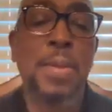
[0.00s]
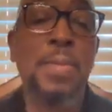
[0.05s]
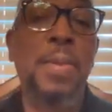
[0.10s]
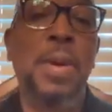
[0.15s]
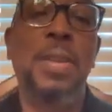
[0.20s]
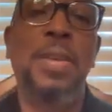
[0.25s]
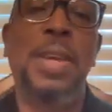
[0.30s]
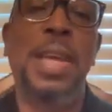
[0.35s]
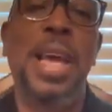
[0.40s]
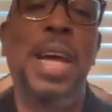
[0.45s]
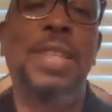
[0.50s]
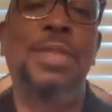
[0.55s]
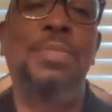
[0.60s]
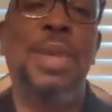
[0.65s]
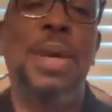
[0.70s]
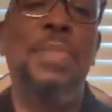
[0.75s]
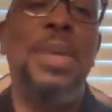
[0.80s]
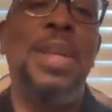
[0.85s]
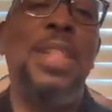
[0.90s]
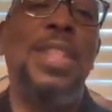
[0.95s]
You, you
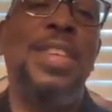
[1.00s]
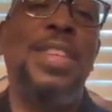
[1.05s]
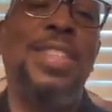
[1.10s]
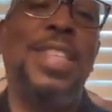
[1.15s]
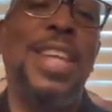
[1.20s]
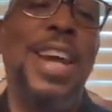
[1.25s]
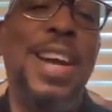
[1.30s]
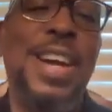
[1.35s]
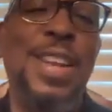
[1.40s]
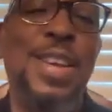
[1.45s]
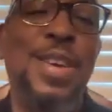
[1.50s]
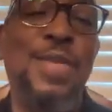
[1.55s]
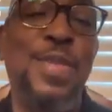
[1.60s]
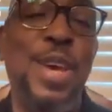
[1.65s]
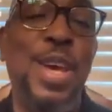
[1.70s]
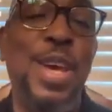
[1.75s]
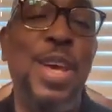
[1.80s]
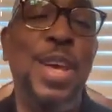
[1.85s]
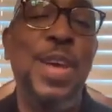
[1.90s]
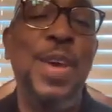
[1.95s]
guys may be a little tired
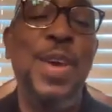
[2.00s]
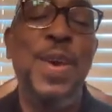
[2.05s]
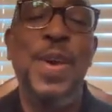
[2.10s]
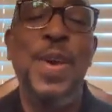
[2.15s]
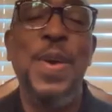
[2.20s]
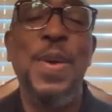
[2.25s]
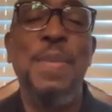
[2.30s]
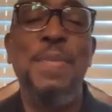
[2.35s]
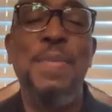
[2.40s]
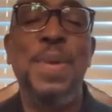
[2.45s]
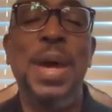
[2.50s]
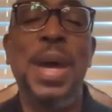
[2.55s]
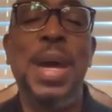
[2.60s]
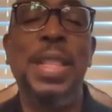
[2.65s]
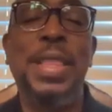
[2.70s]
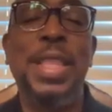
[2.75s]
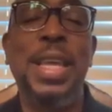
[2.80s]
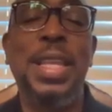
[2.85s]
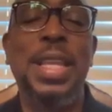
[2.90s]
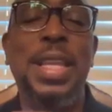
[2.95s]
of it, but
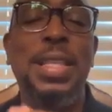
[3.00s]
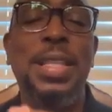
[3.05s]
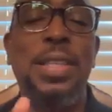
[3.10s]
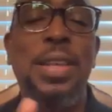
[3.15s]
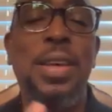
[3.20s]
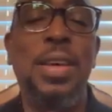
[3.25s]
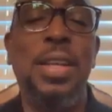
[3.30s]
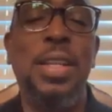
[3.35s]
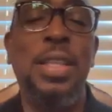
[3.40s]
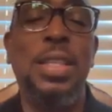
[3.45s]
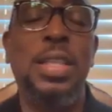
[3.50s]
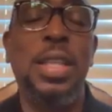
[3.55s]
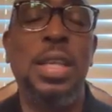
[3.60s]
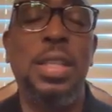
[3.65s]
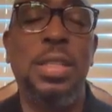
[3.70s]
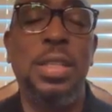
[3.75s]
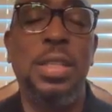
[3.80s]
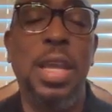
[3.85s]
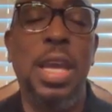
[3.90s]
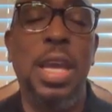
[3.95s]
I think that song is
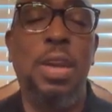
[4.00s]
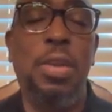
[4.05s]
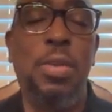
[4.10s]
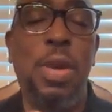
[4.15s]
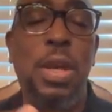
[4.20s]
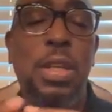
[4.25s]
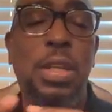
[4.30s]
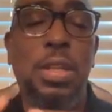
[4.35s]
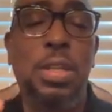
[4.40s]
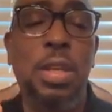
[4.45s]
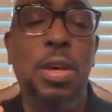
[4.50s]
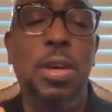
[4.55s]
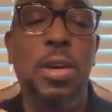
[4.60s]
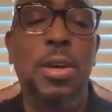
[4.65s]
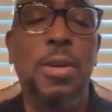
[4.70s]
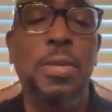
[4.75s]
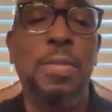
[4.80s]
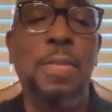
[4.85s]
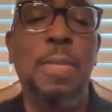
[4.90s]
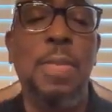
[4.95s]
such a great
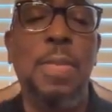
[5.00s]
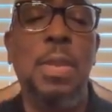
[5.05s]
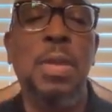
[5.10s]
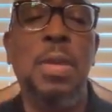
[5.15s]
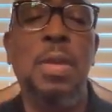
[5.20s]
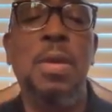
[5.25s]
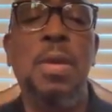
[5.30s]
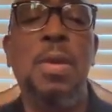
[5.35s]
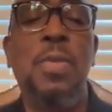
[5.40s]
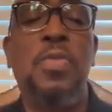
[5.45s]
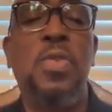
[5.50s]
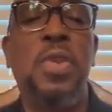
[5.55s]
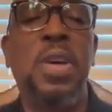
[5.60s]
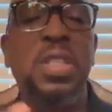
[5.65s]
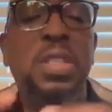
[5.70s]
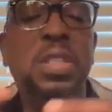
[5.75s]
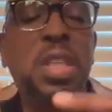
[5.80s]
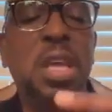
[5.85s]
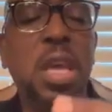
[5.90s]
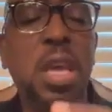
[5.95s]
song
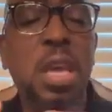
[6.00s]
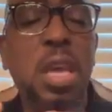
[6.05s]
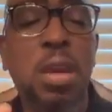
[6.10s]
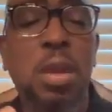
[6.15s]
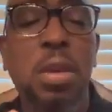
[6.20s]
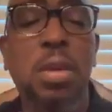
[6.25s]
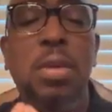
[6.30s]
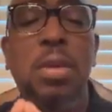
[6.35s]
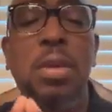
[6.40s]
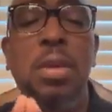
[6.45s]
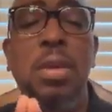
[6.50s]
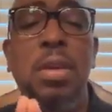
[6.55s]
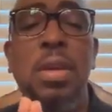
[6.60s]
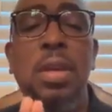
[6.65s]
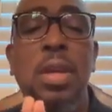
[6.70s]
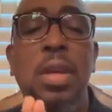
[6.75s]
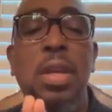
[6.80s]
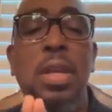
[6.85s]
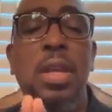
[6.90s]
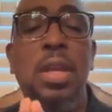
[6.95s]
for us to hear
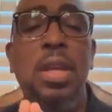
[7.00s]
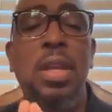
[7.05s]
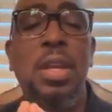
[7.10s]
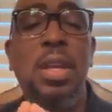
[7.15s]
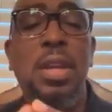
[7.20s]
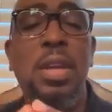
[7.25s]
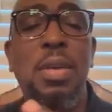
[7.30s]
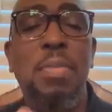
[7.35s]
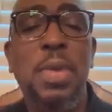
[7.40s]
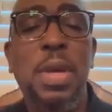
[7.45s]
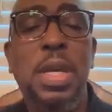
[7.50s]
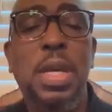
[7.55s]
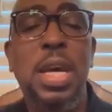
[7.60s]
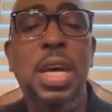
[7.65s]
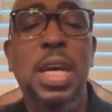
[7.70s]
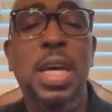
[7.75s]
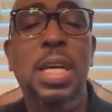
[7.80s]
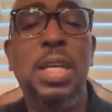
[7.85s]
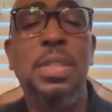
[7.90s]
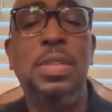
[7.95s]

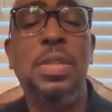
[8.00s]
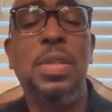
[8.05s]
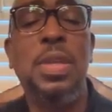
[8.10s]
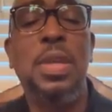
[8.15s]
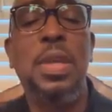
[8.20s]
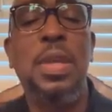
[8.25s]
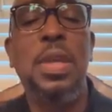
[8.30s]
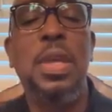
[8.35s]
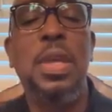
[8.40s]
because